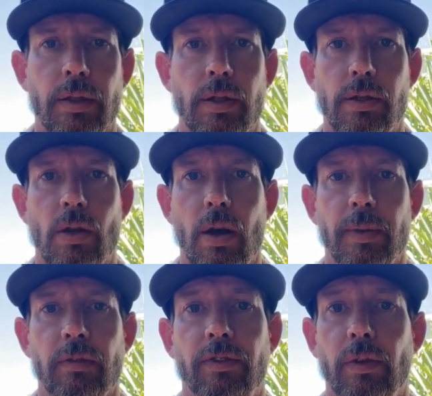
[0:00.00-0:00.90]
is
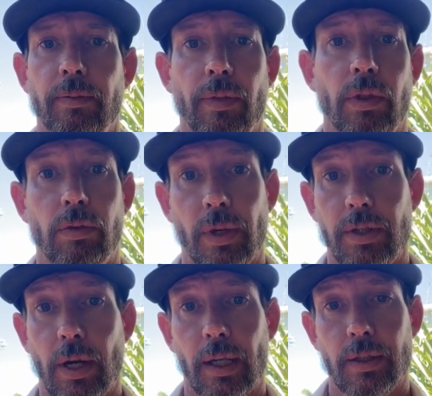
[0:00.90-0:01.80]
Simon from Three
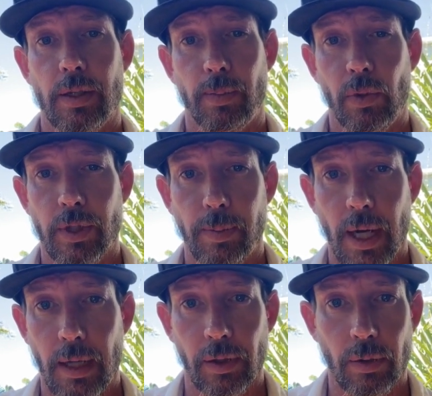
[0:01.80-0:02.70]
Dragons Sports
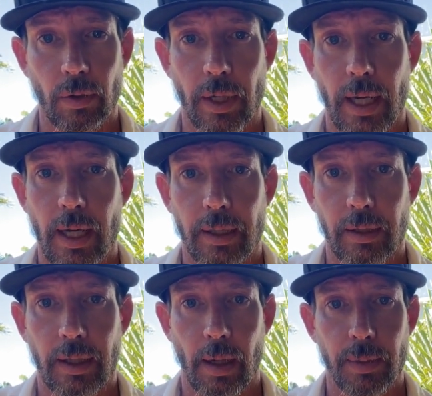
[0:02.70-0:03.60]
Bar in Hoi
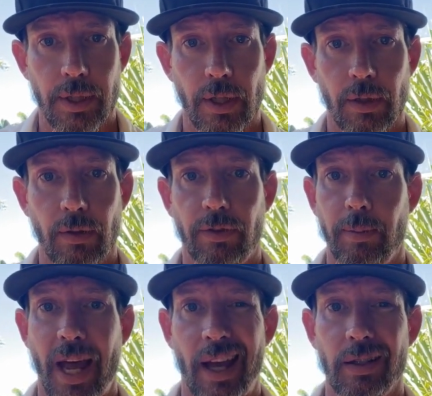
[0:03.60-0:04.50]
An, coming to you
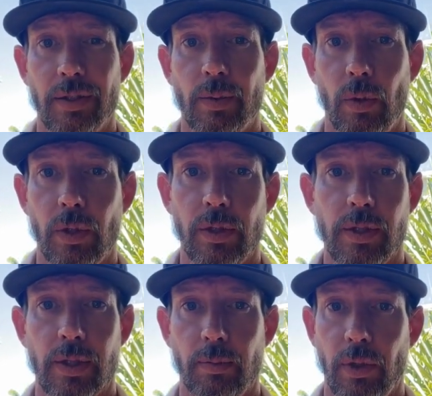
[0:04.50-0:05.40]
from Agnes
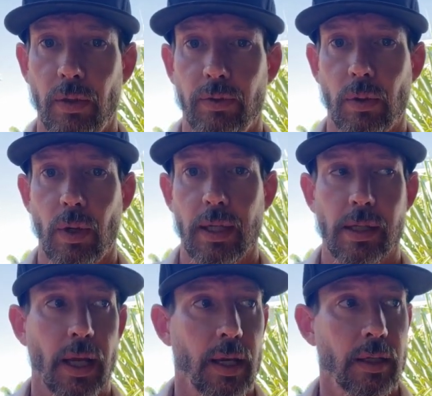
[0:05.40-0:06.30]
Waters in beautiful
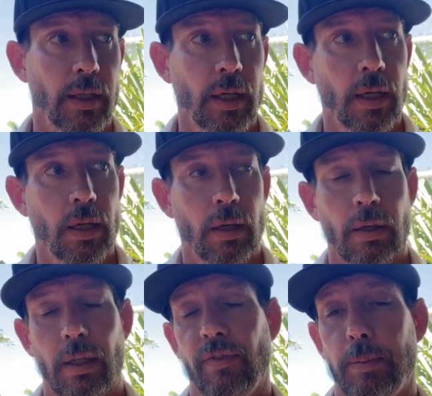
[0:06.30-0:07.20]
Queensland.
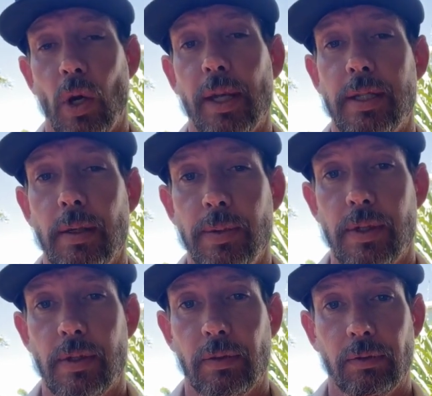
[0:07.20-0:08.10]
Give me my
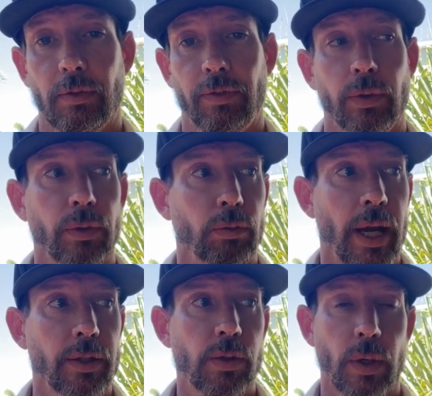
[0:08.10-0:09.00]
tips for
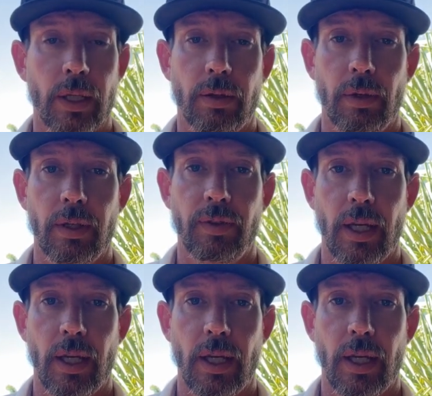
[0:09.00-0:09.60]
round 23 of the